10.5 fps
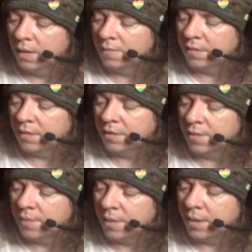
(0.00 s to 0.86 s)
I've not
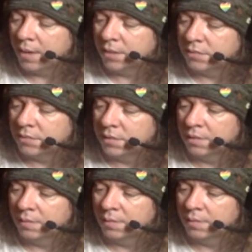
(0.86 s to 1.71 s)
done my podcast,
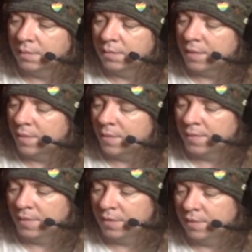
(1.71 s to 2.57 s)
and I'm gonna have
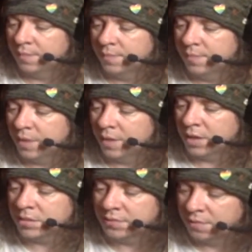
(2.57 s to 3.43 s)
the
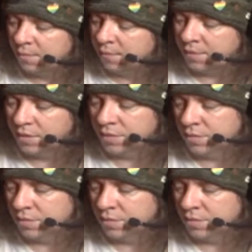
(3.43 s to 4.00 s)
podcast is gonna be very